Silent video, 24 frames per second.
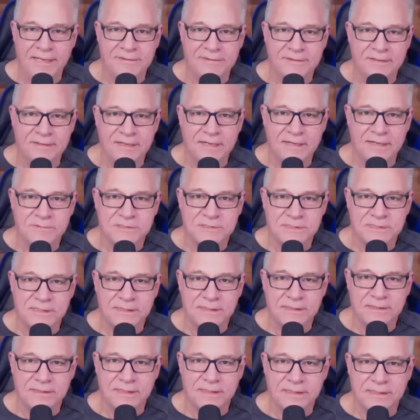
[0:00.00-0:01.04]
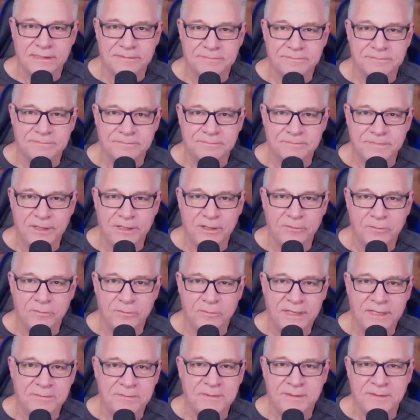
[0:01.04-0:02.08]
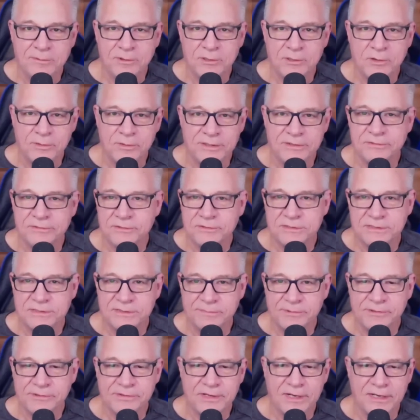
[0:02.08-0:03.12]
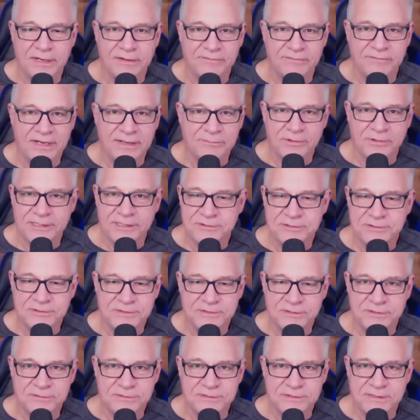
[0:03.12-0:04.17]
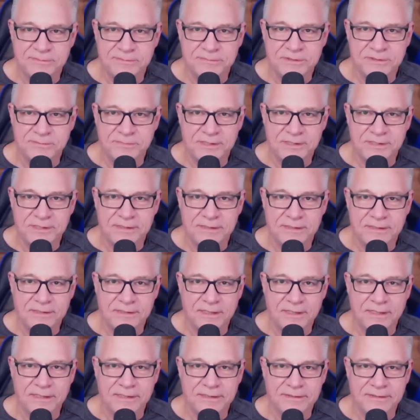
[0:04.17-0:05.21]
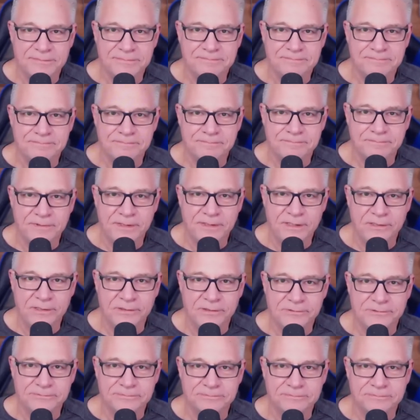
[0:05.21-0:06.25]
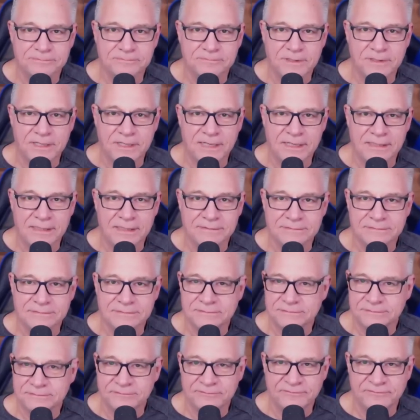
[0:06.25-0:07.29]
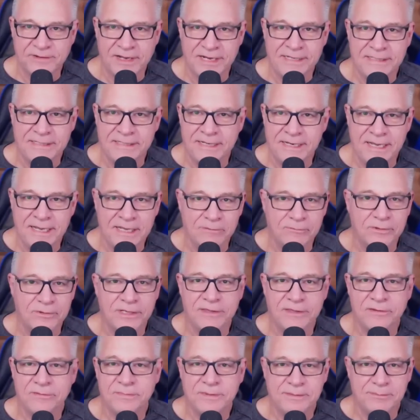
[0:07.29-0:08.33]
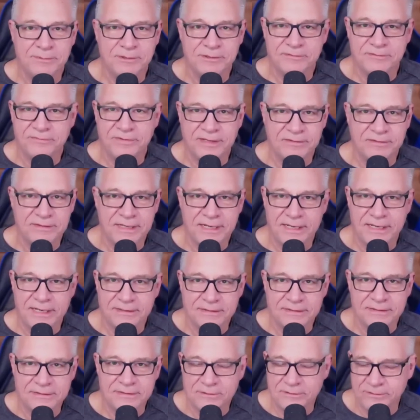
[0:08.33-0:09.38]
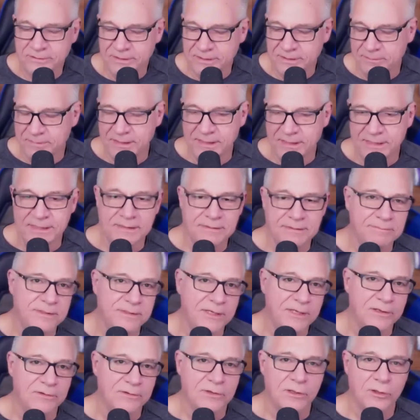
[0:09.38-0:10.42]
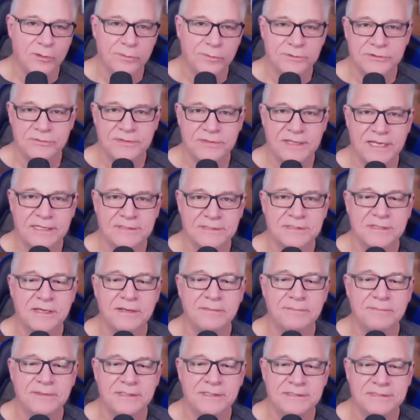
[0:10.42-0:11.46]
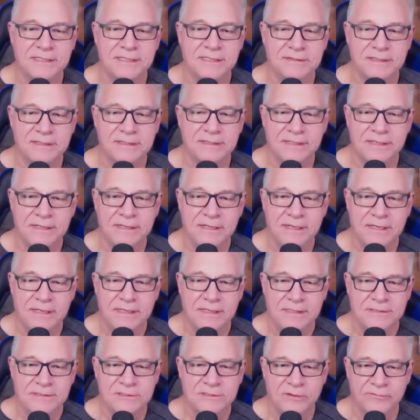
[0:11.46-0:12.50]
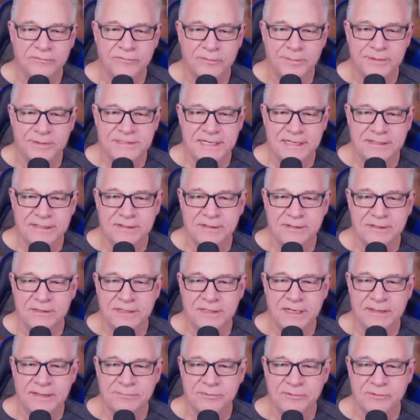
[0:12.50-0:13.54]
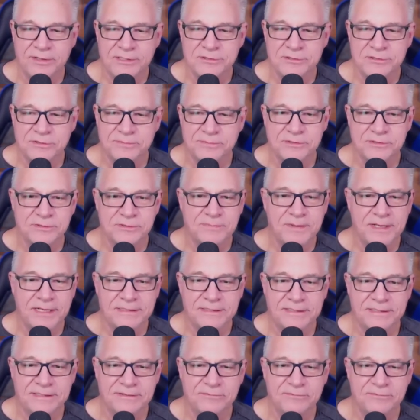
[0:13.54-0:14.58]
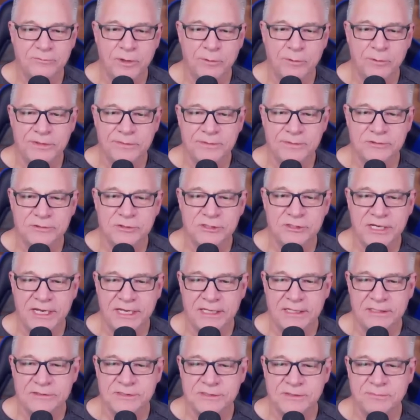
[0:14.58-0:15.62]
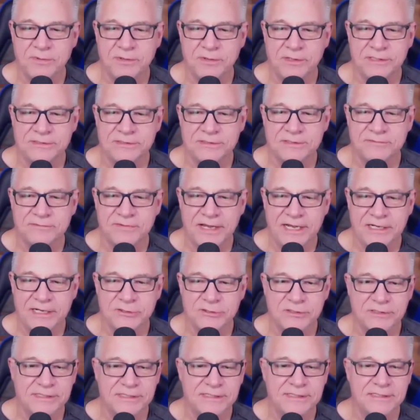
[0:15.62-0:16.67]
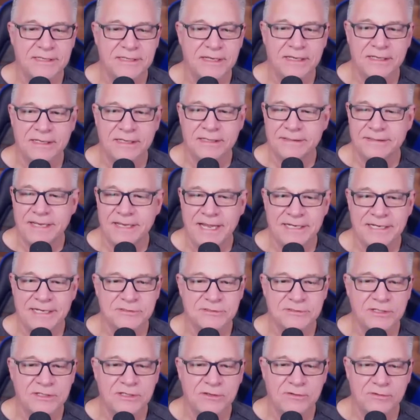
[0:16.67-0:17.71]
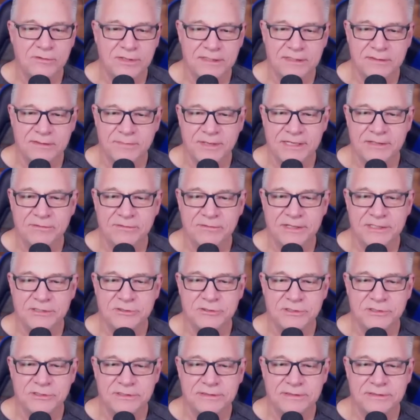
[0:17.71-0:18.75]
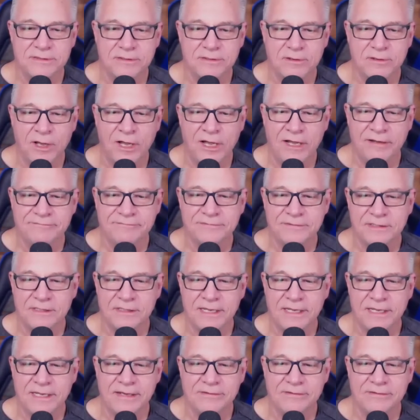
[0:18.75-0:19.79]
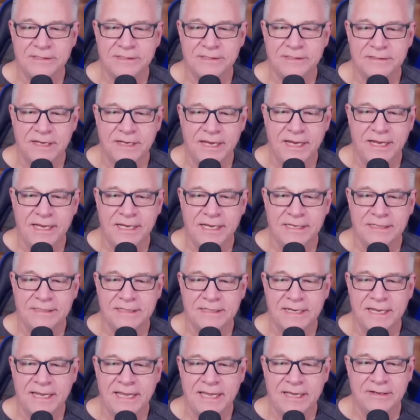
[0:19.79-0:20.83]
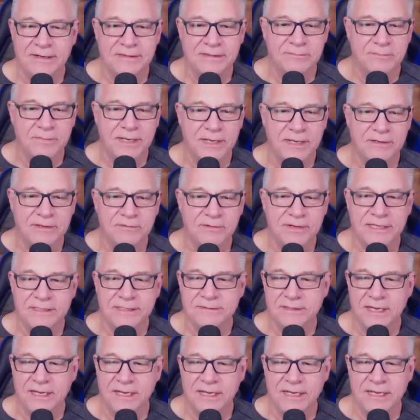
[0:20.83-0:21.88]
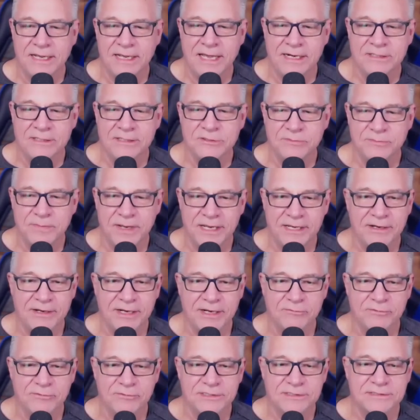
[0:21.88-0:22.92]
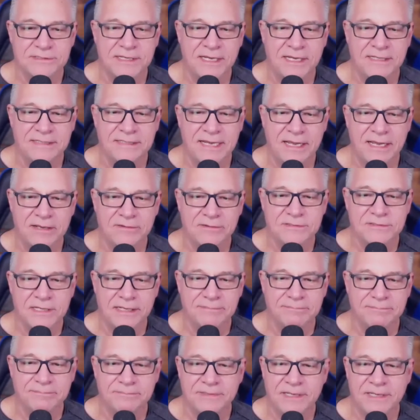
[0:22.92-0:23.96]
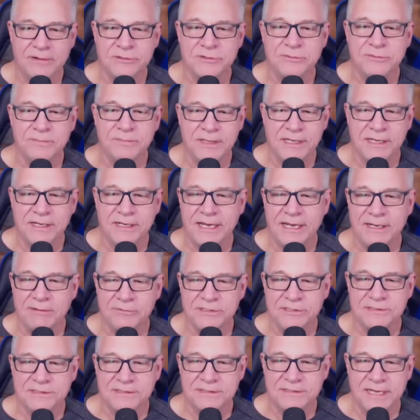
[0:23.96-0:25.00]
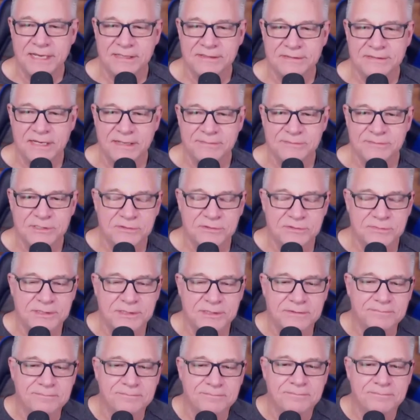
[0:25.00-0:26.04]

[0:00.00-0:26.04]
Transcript: I think I'm seeing, um, you know, many people going through similar kind of operations. You seem to be, um, you know, uh, finding out what other people have found out, including many, you know, global two thousand companies out there. So from a technical and operational perspective, what were the most challenging parts of actually uh, executing the migration off the cloud? And uh, how did the migrate, uh, how did you migrate risks and downtime? How would you mitigate risks and downtime? Excuse me.